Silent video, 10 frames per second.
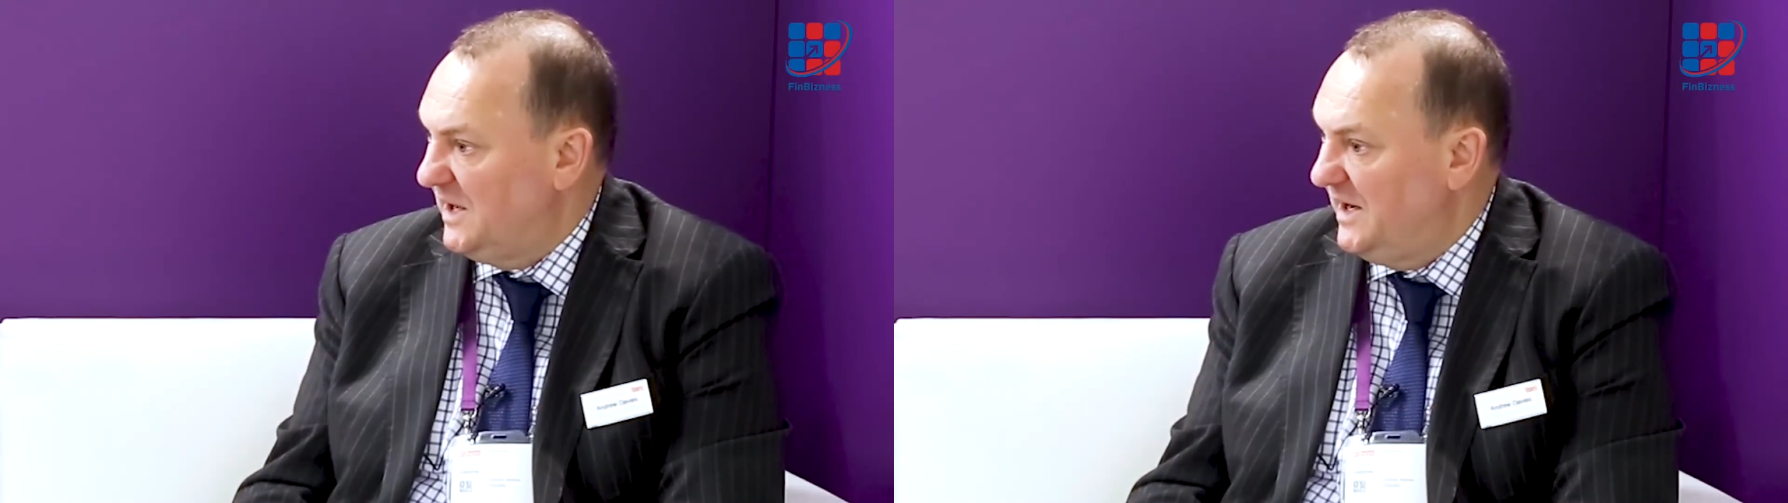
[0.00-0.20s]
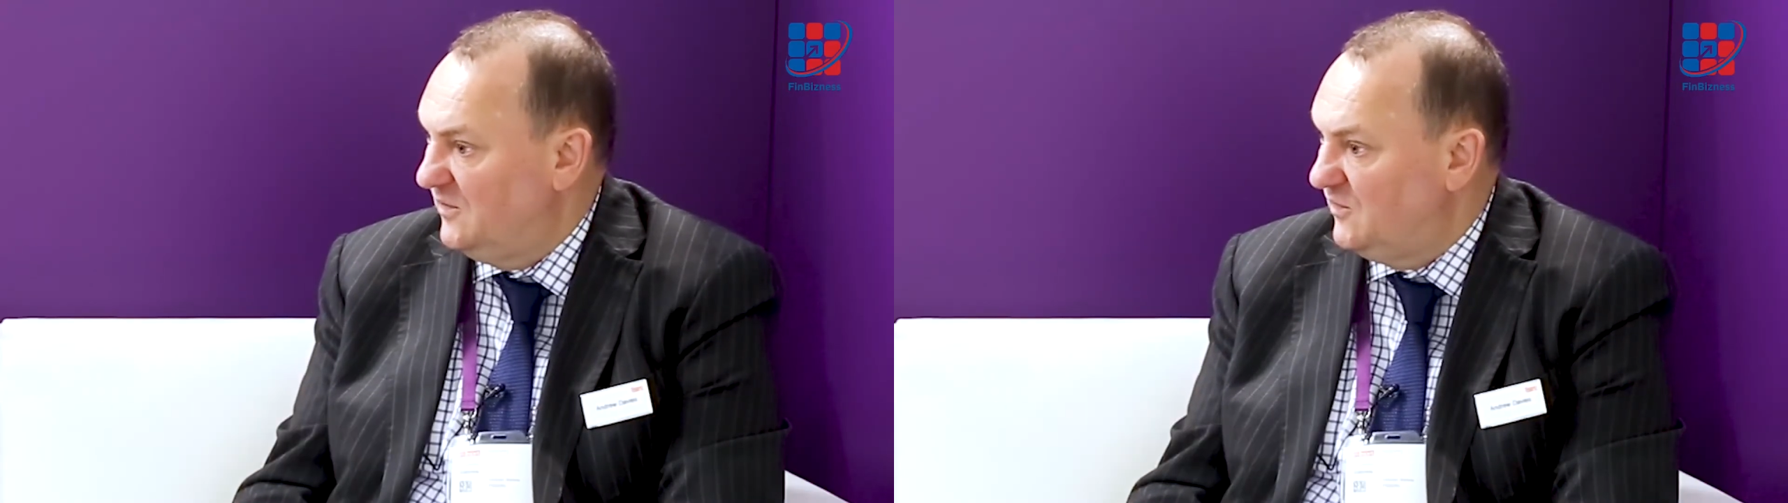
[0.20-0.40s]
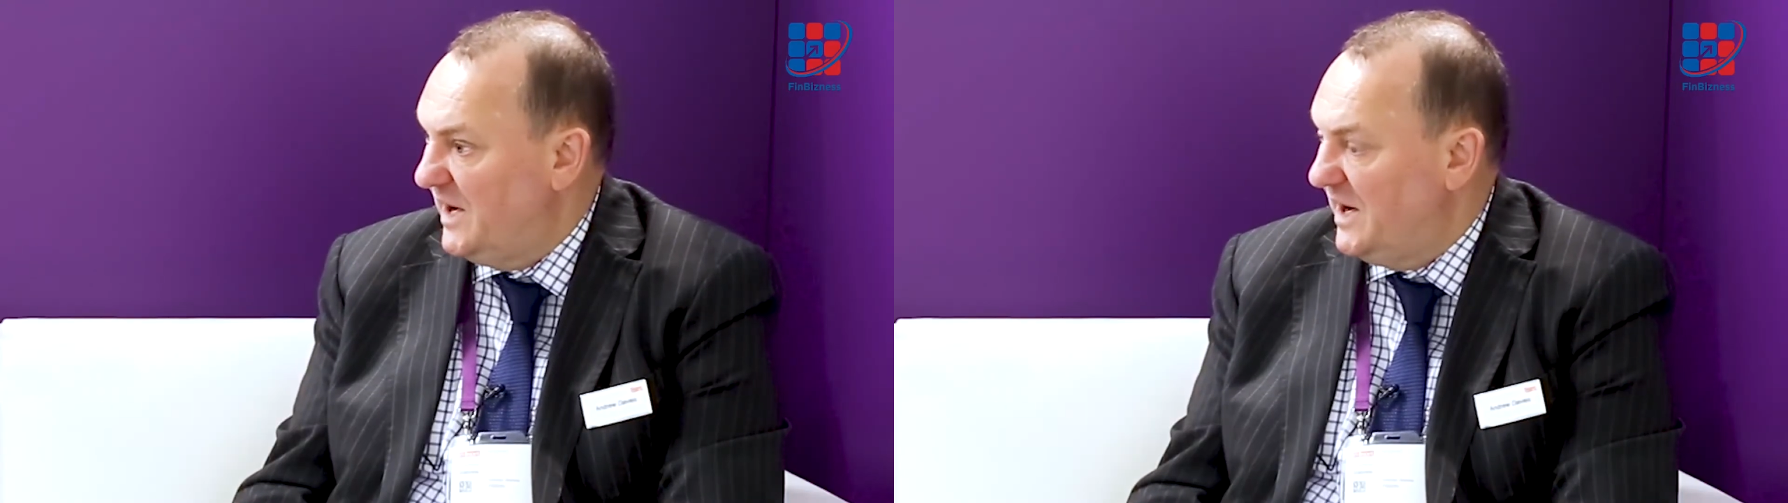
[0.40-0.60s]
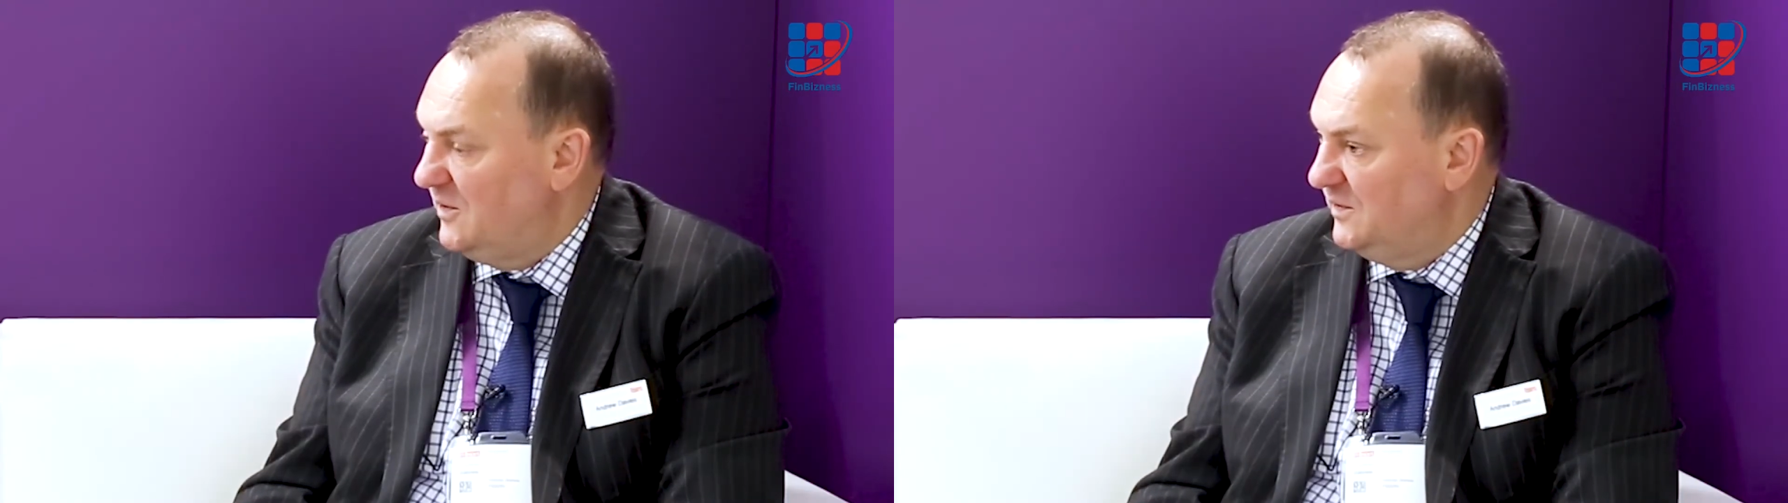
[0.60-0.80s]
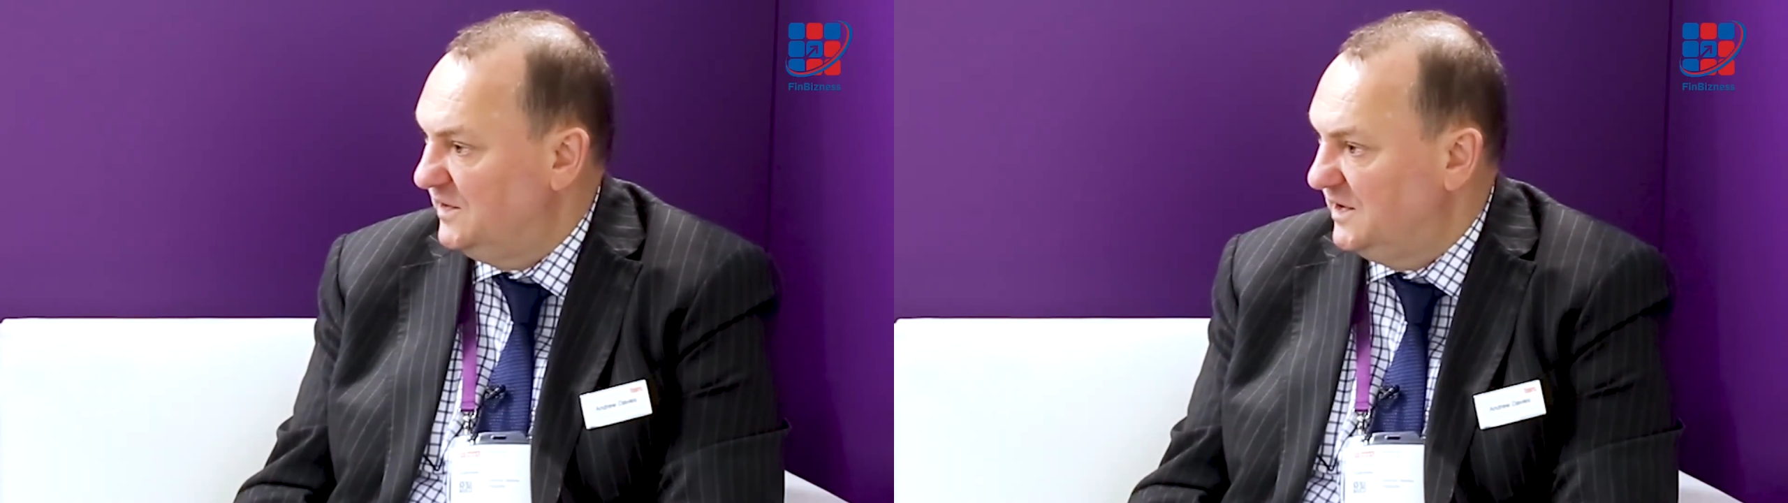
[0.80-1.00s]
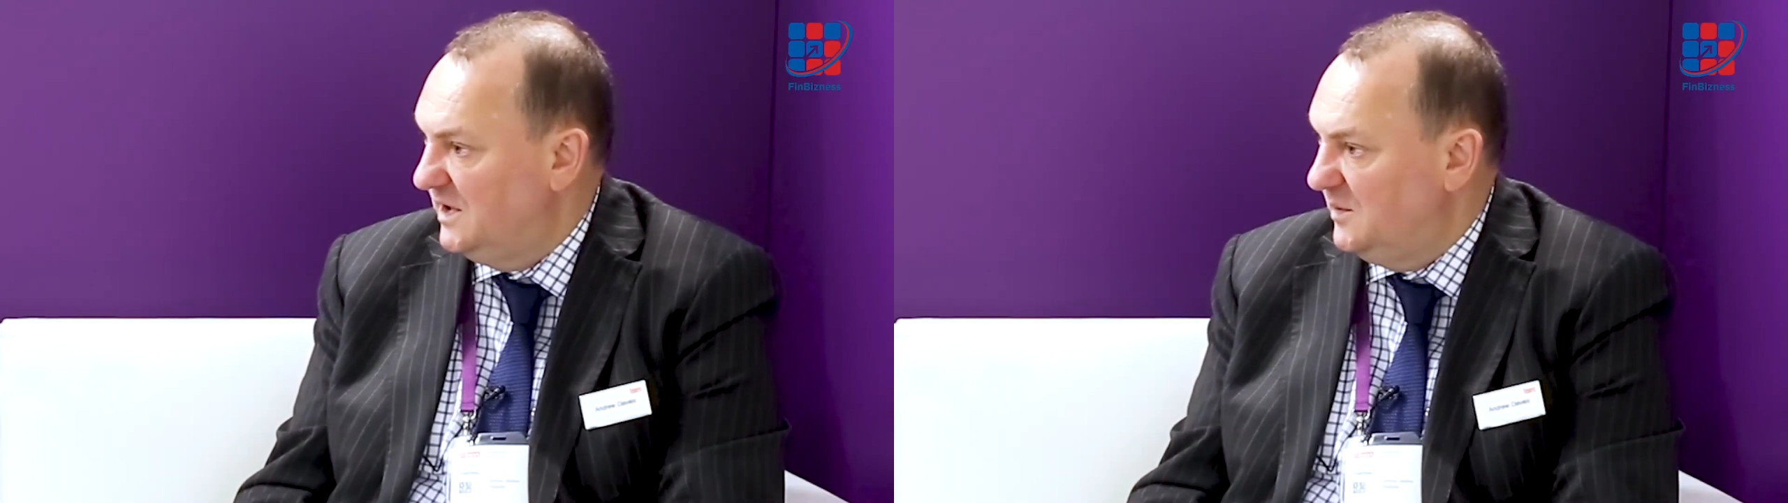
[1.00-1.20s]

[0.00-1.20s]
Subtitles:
play around